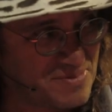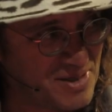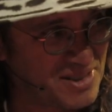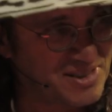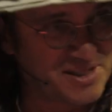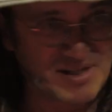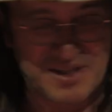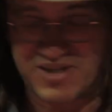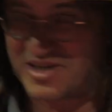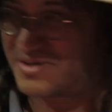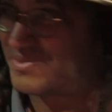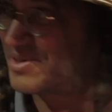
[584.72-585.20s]

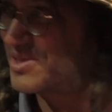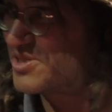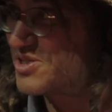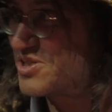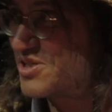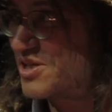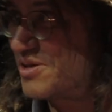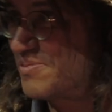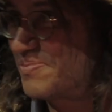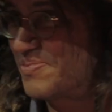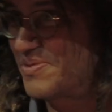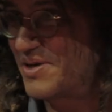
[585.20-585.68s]
many
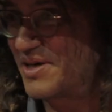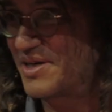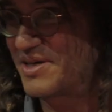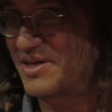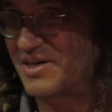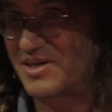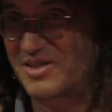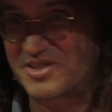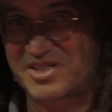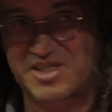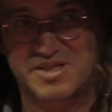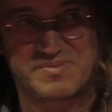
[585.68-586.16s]
limits that
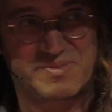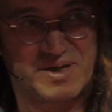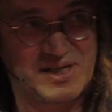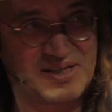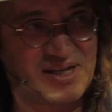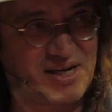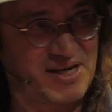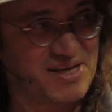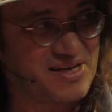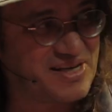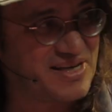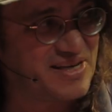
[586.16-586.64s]
plague us. They may
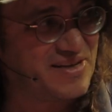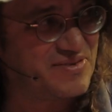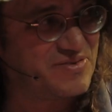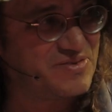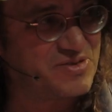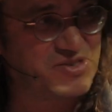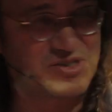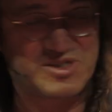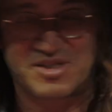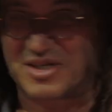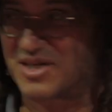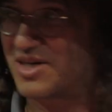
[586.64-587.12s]
not
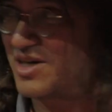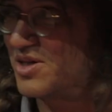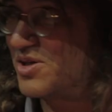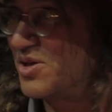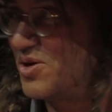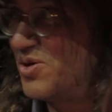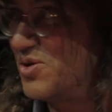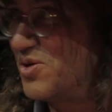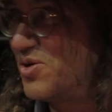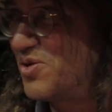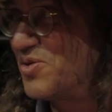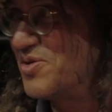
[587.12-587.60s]
get sick and
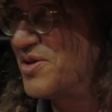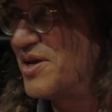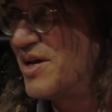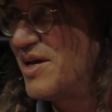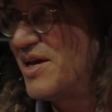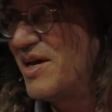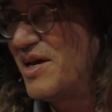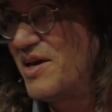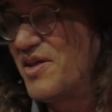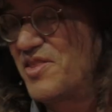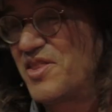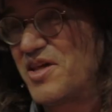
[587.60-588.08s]
old.
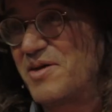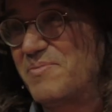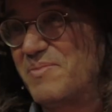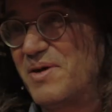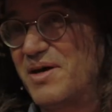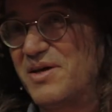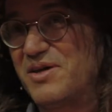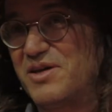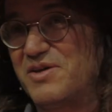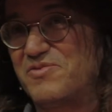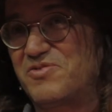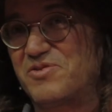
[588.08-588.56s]
They
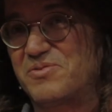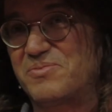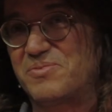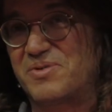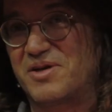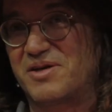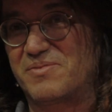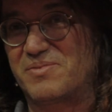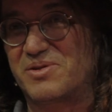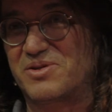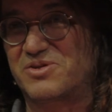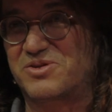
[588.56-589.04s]
may even
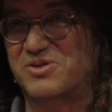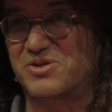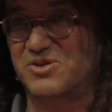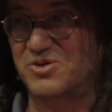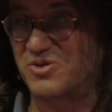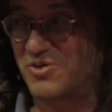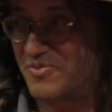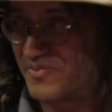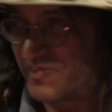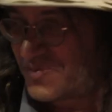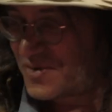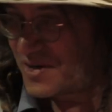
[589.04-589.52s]
be able
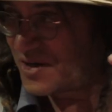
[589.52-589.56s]
to